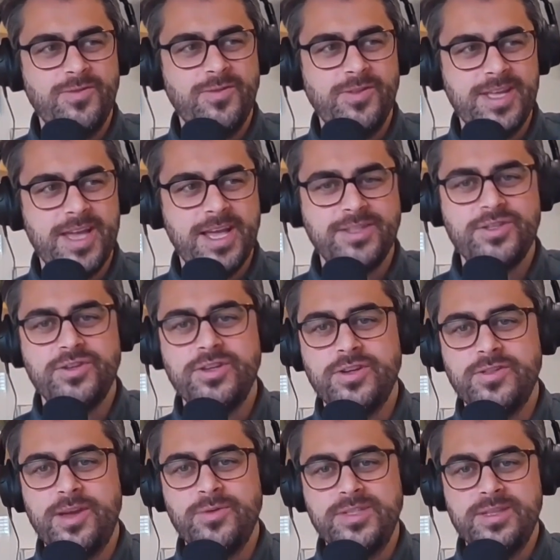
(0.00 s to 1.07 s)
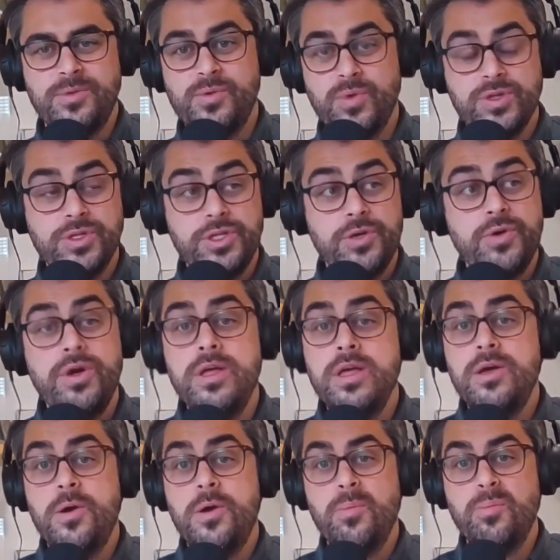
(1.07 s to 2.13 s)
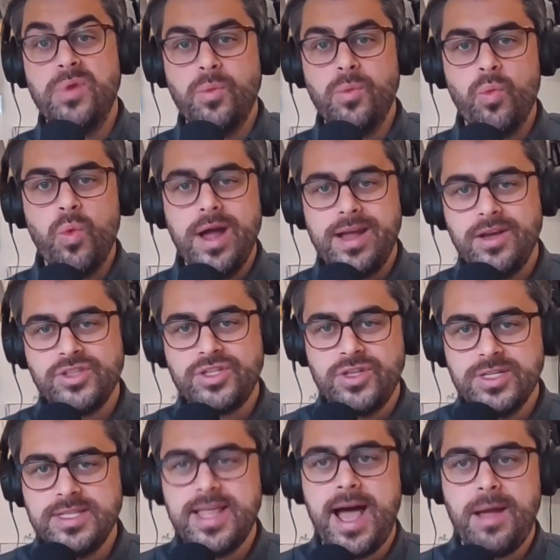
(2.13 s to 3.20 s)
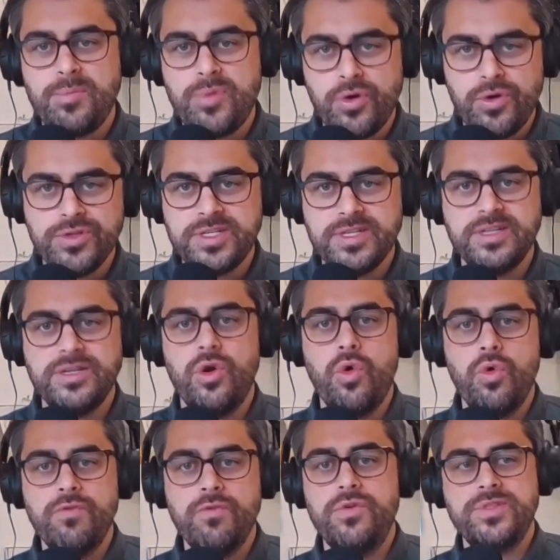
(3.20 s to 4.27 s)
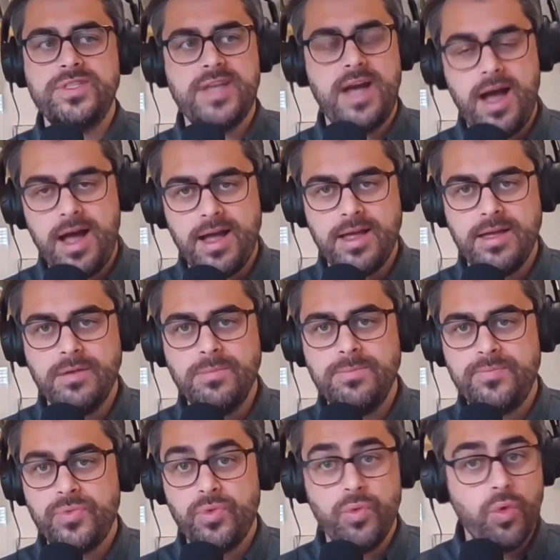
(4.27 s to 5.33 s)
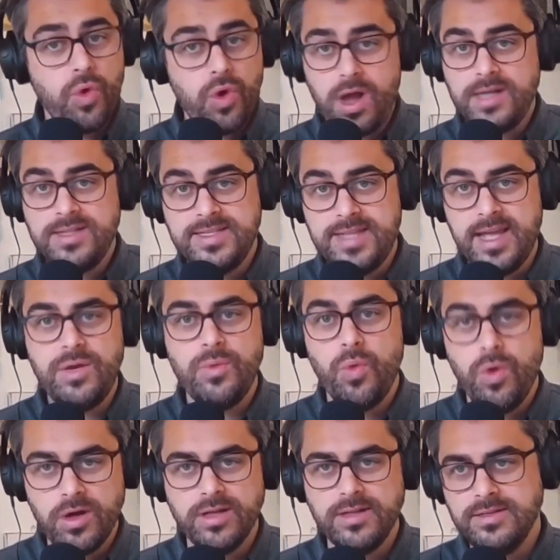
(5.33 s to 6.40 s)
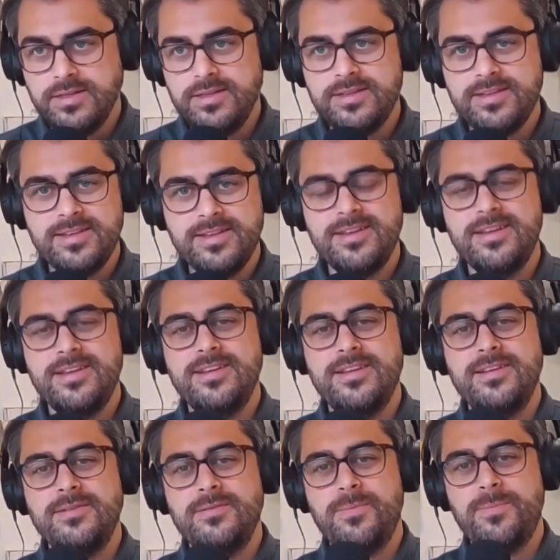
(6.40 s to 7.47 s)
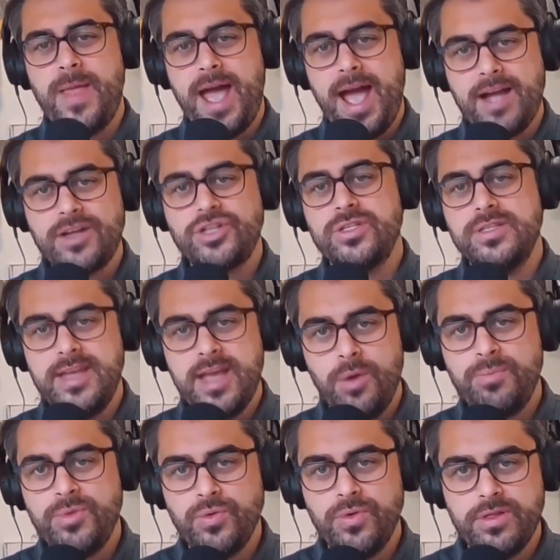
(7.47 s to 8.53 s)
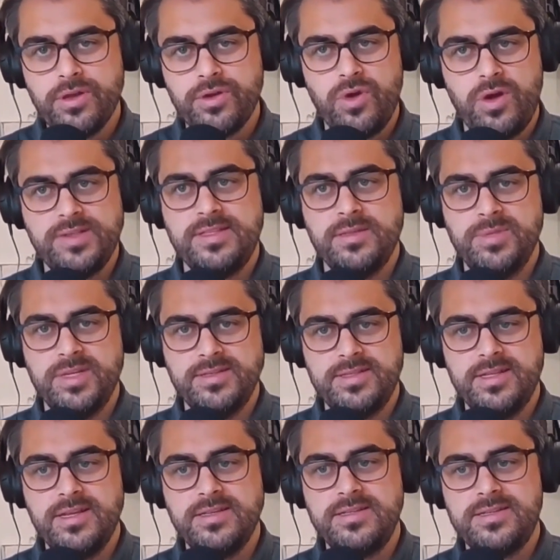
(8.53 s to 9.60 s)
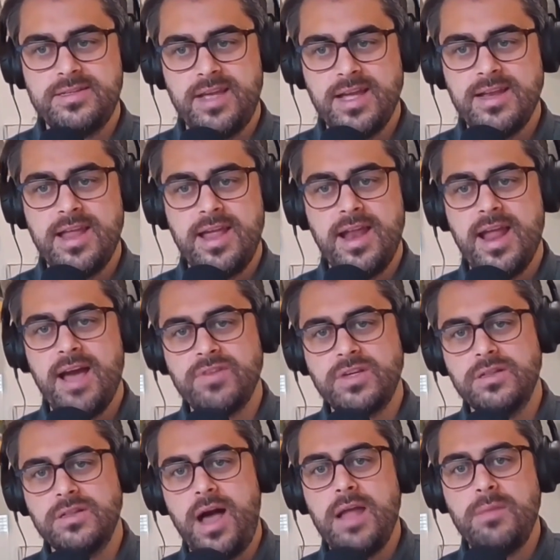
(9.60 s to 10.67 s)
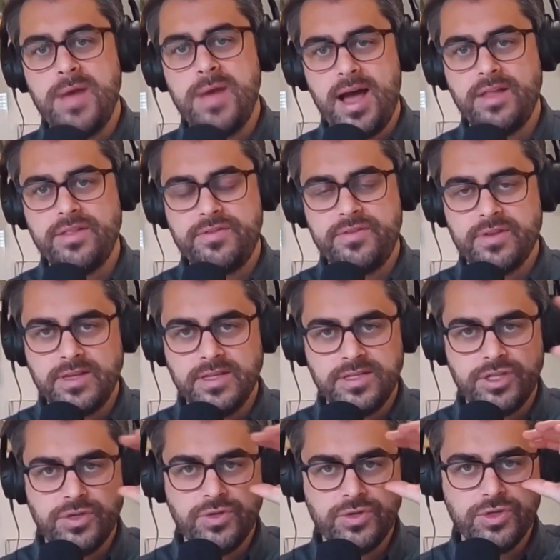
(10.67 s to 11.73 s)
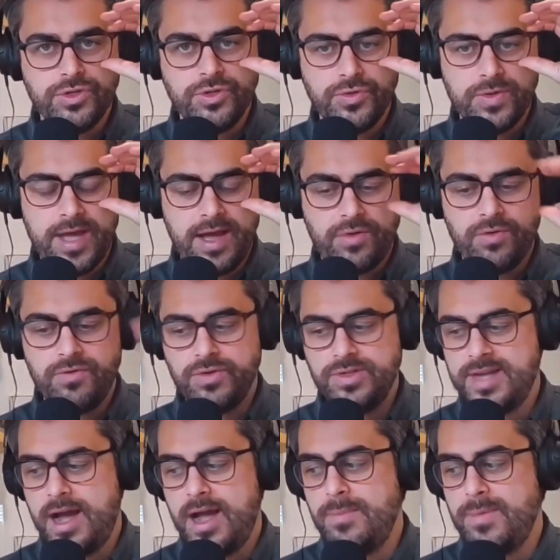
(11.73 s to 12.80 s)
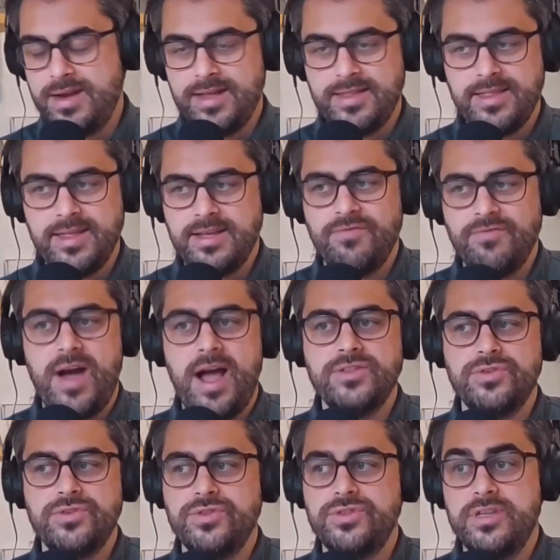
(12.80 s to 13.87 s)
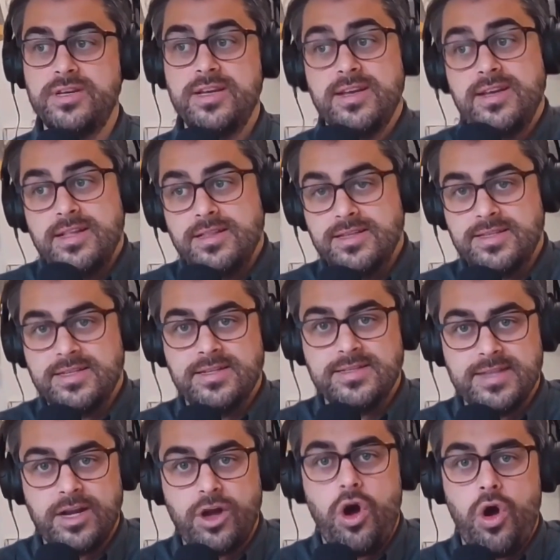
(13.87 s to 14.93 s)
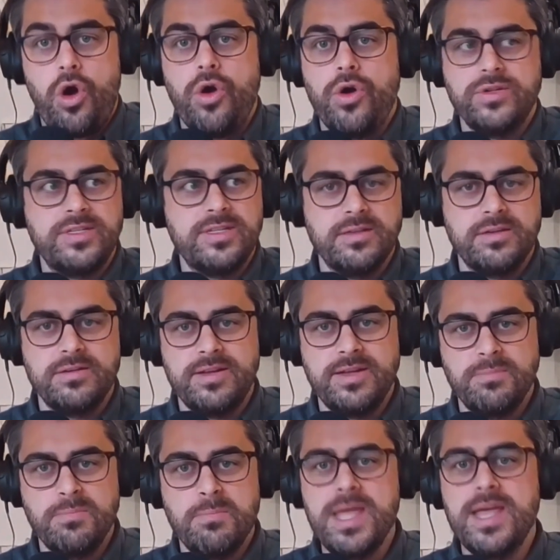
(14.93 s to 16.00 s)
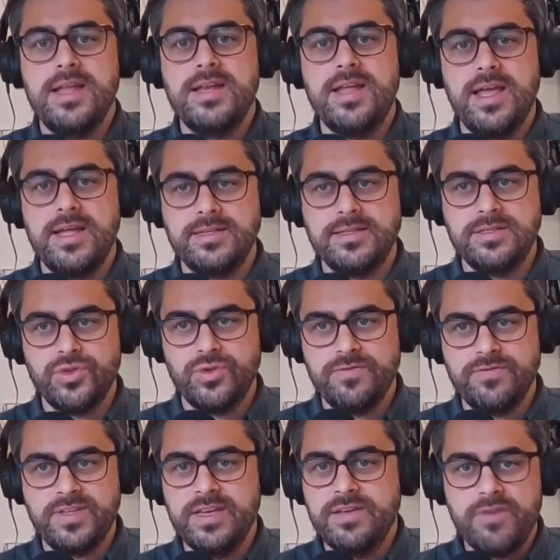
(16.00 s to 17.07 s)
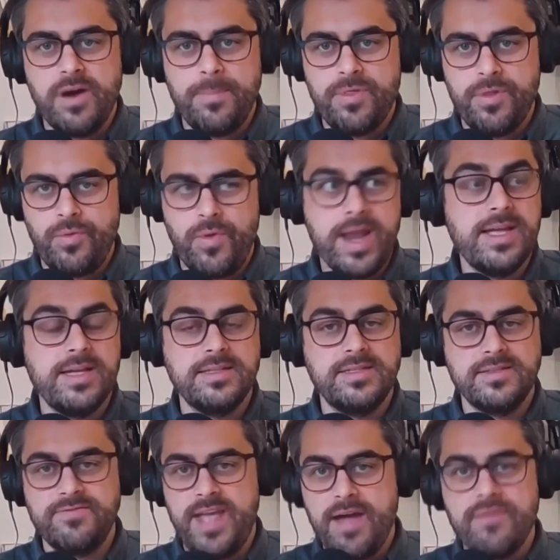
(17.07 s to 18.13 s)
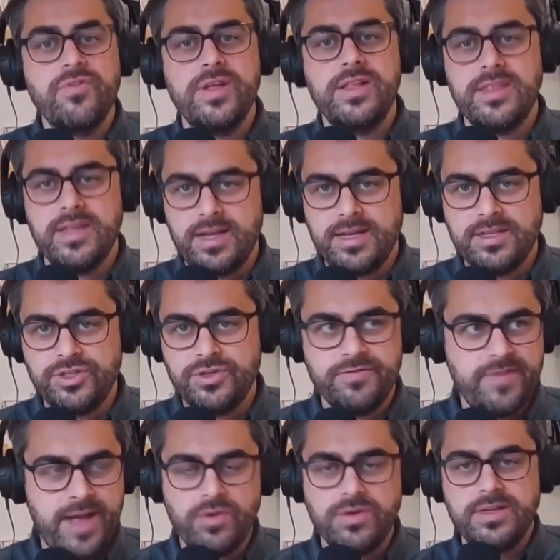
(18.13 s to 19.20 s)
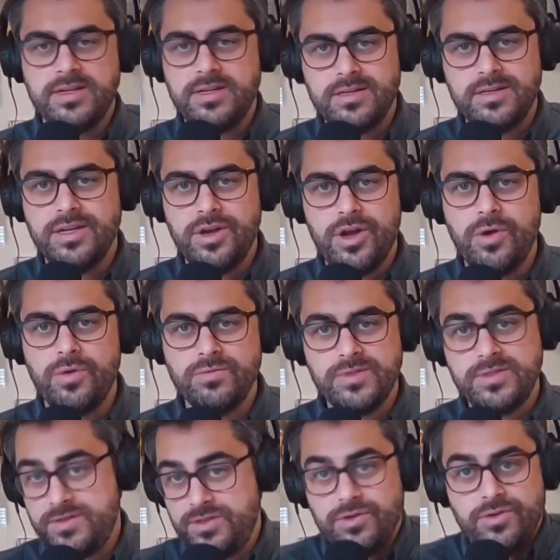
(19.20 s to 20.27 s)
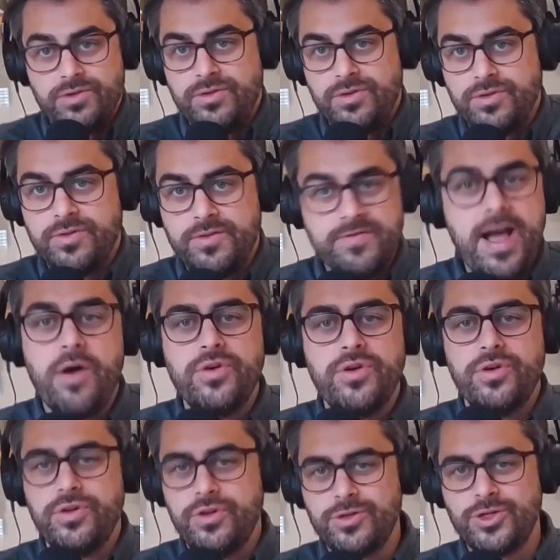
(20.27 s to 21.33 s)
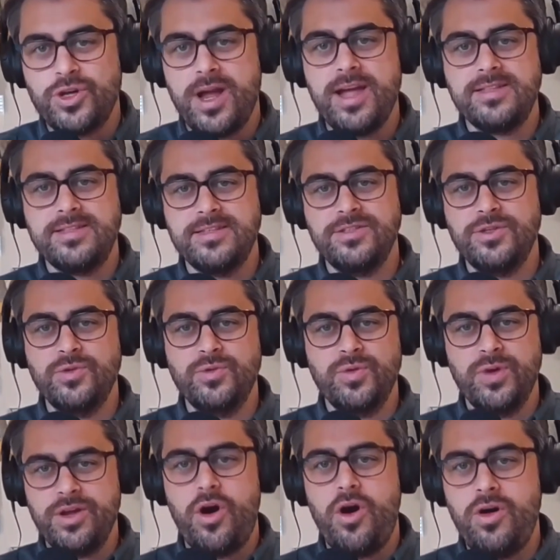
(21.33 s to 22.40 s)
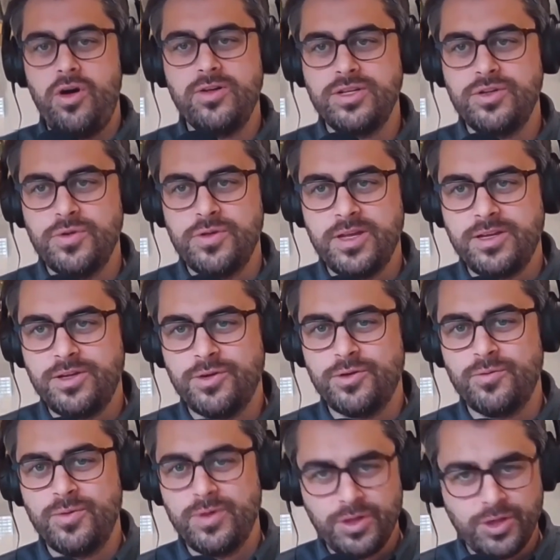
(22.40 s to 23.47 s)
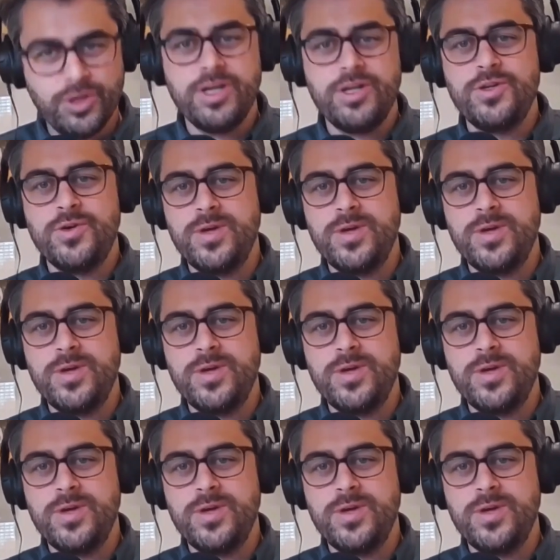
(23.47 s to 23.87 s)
the answer here that we said we wouldn't do, but what else could that person over time or on day one actually help you with across the business and have a glide path to continue to do that over time. And I think advisors, listen, it's like hard to admit and sort of give up the reins of everything as you're founding, you're the founder, you're trying to do it all and you think you're really good at